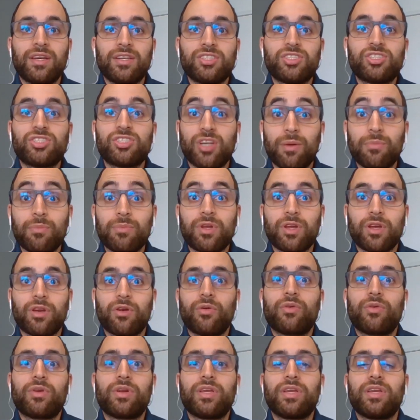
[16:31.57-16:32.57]
some
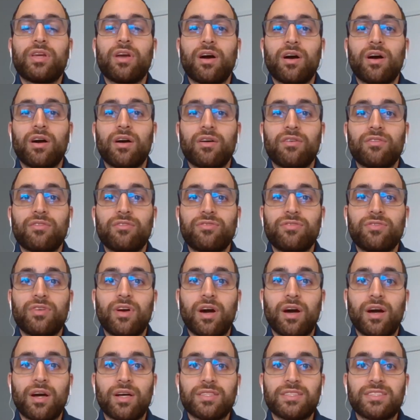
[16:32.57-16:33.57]
degree of
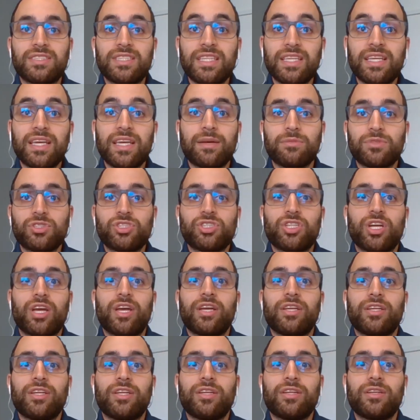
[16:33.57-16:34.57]

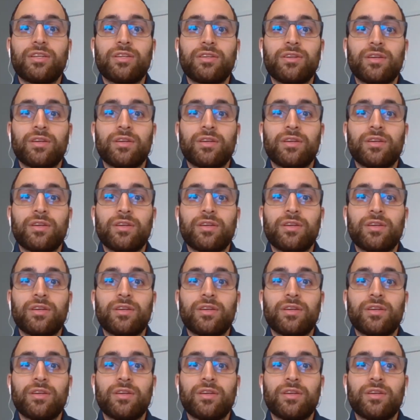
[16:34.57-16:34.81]
TMJ